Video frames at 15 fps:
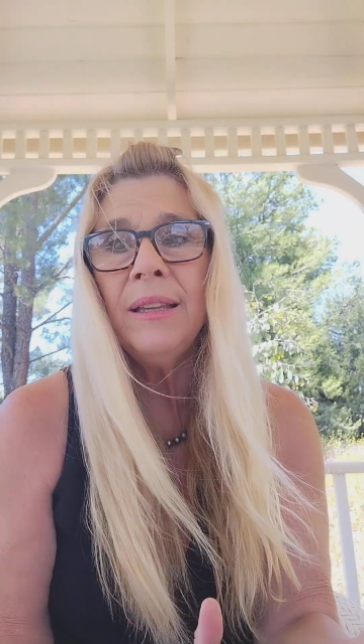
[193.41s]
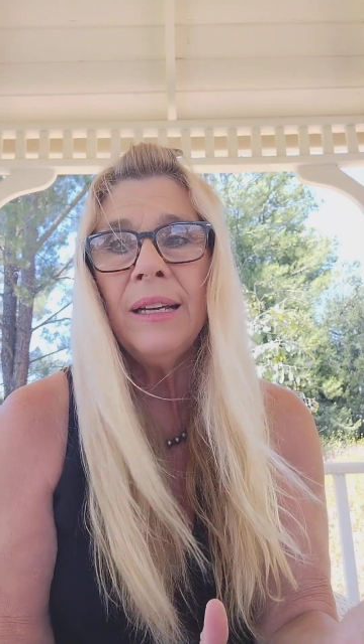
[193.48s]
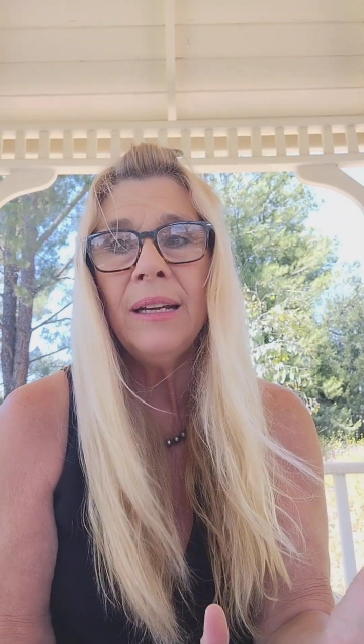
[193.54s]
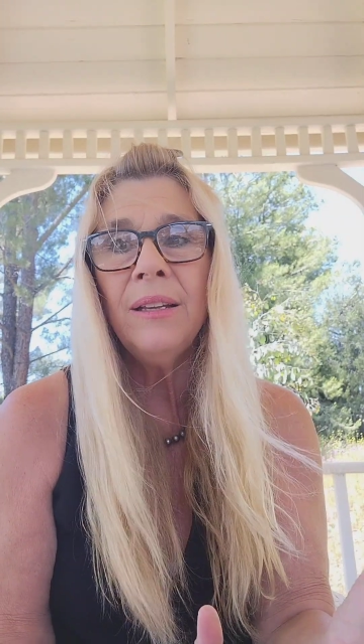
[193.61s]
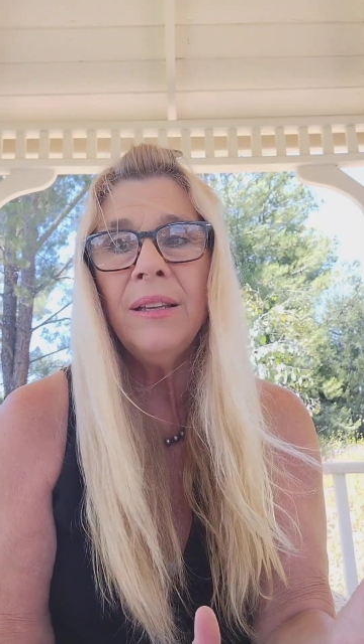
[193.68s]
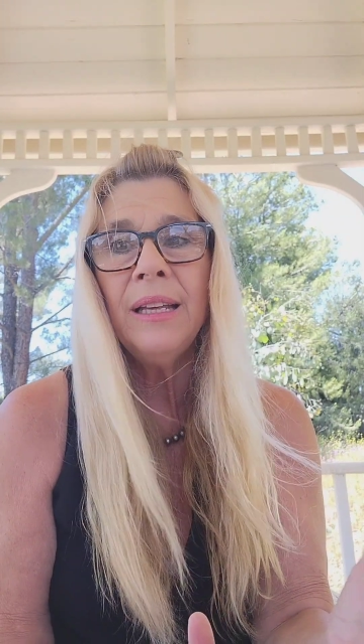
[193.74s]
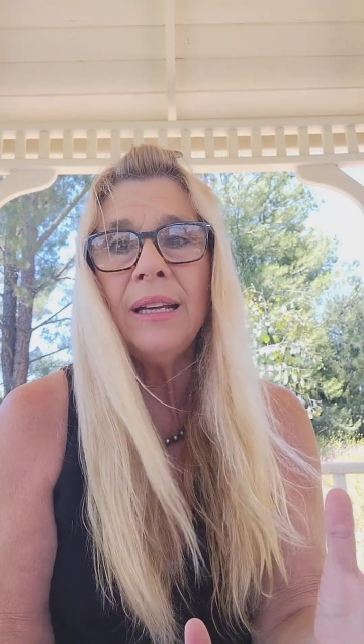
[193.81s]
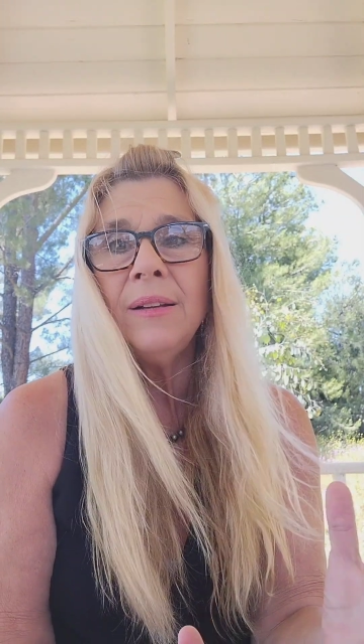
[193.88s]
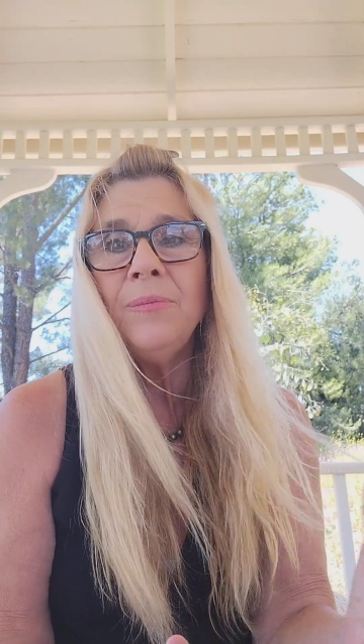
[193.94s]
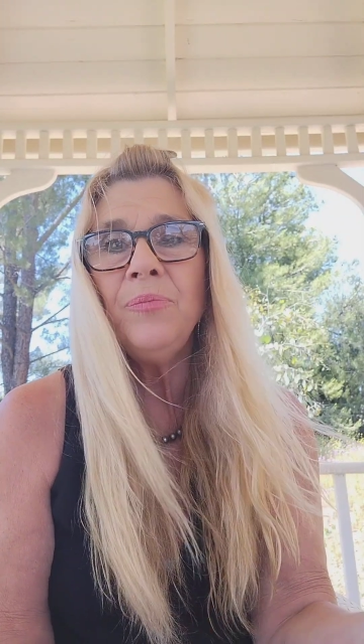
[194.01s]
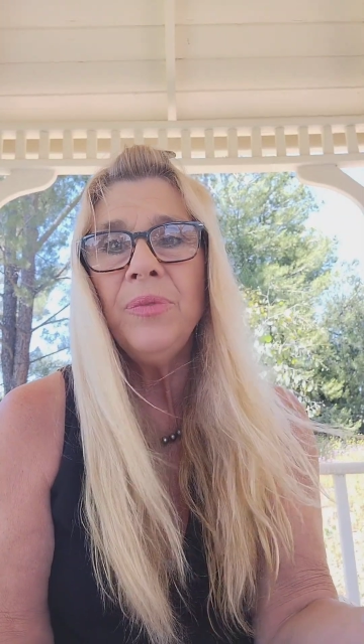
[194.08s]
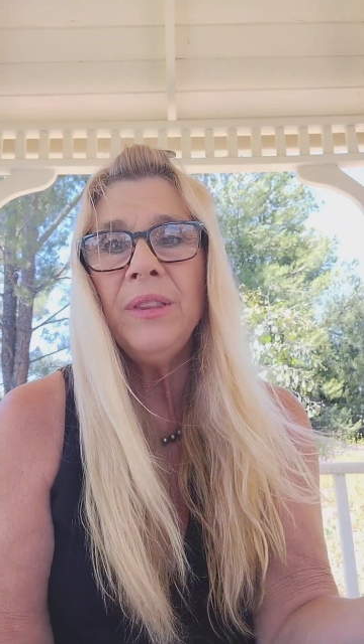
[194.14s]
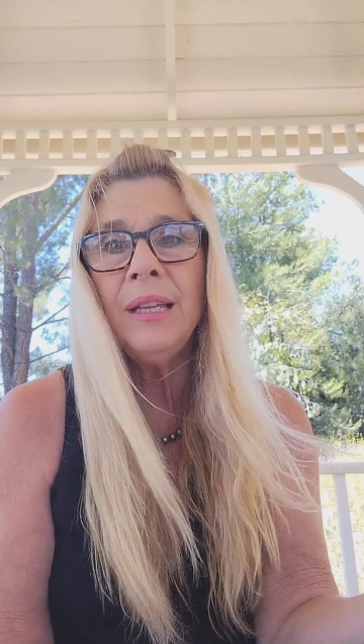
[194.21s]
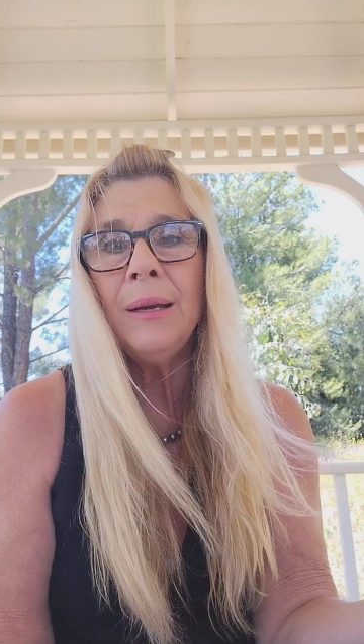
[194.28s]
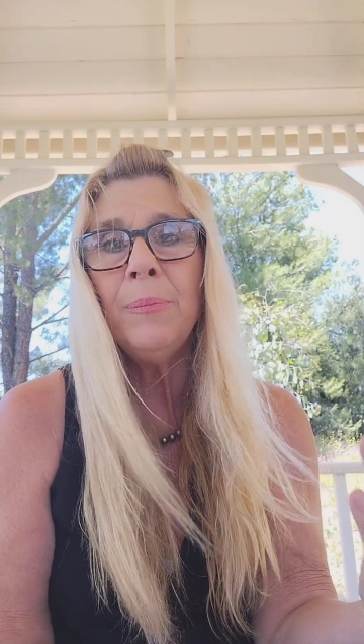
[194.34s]

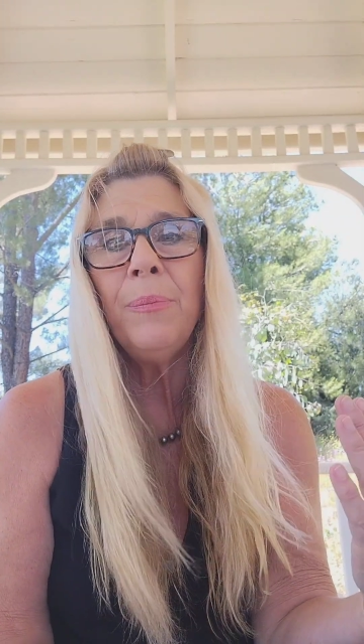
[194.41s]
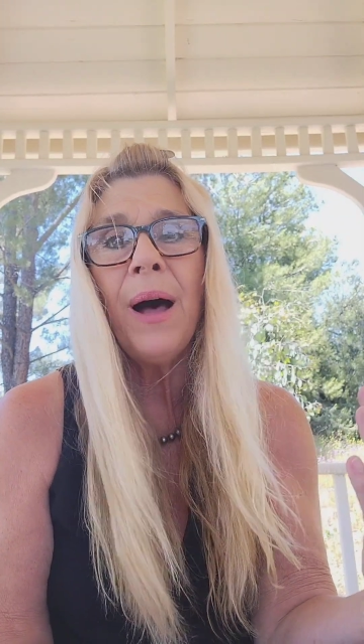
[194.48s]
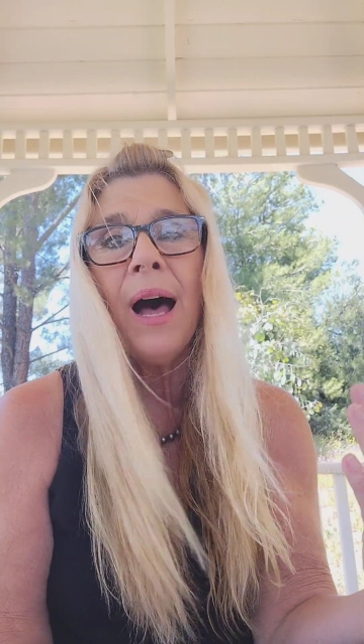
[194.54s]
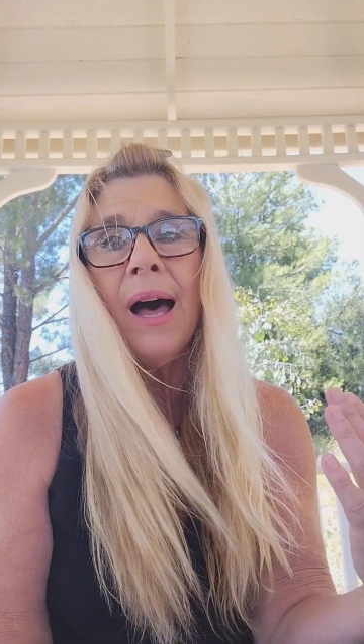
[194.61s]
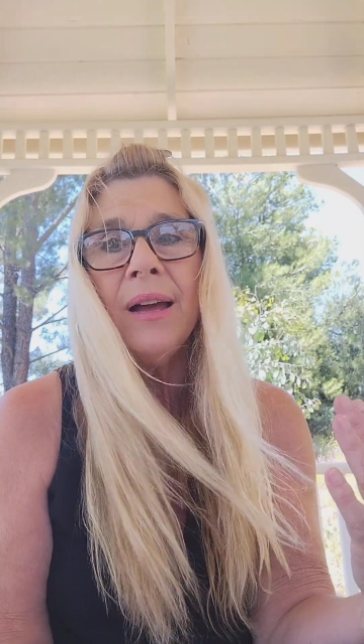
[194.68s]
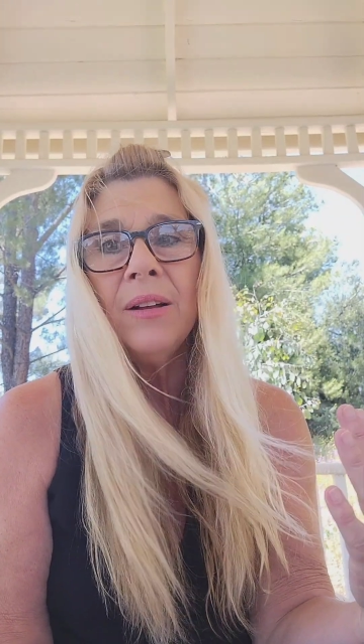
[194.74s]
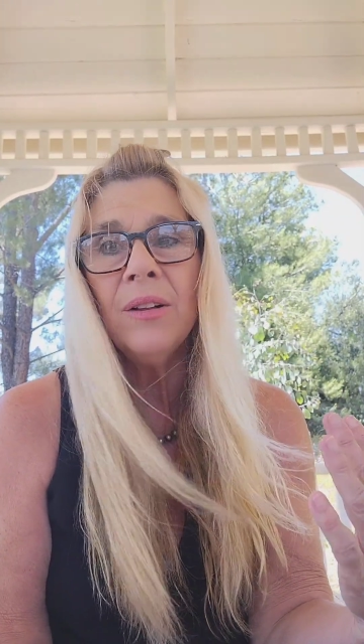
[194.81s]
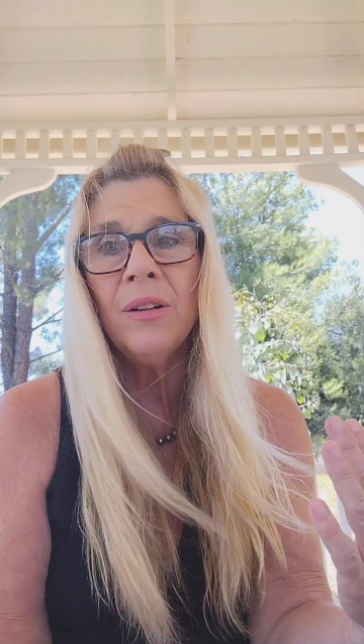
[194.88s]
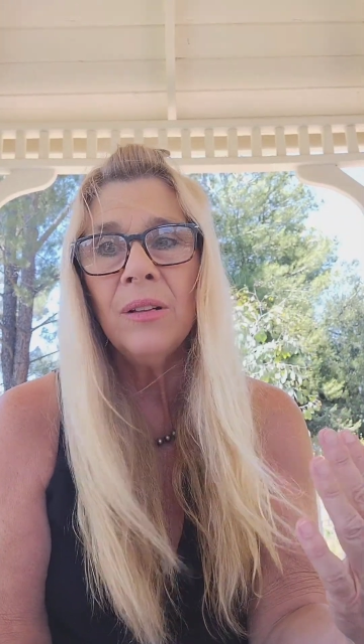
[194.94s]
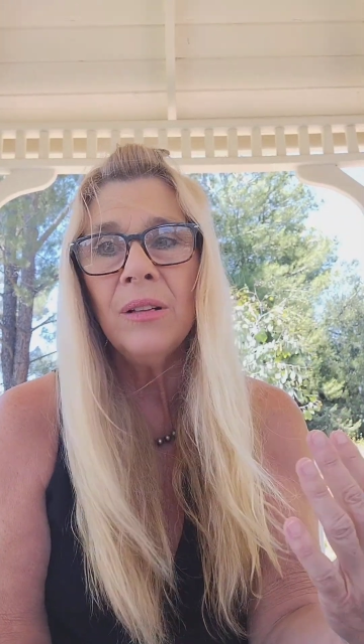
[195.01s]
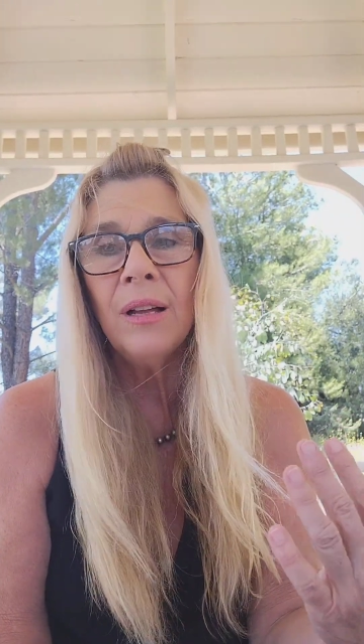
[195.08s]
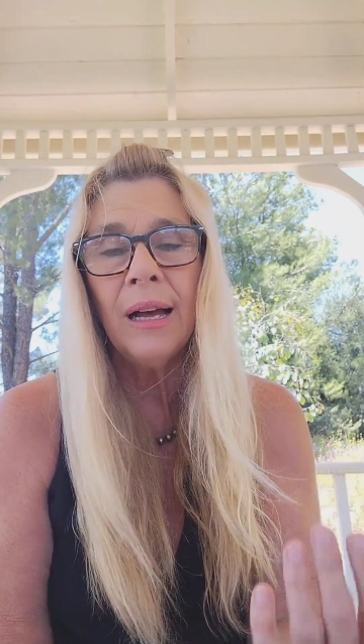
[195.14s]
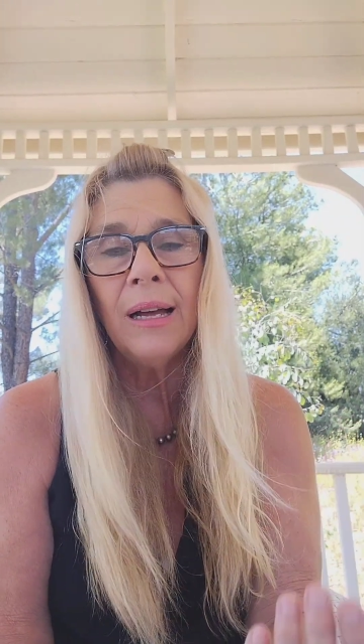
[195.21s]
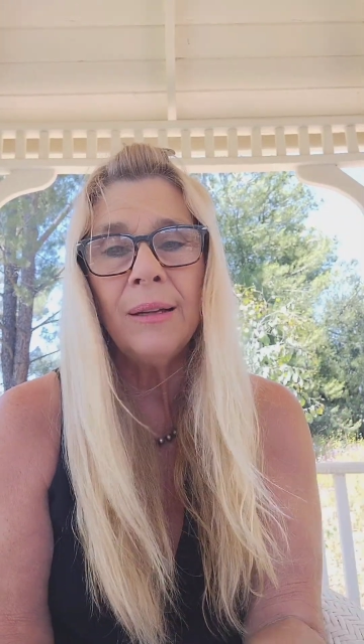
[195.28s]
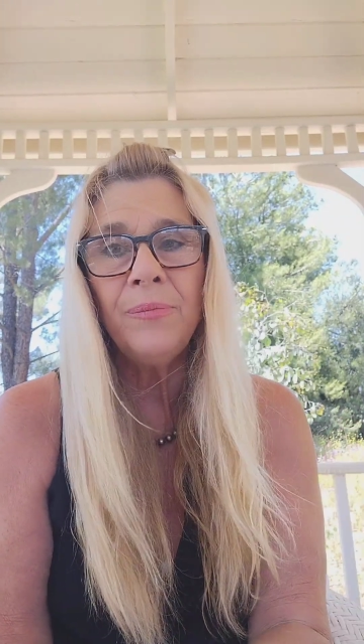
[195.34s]
They pile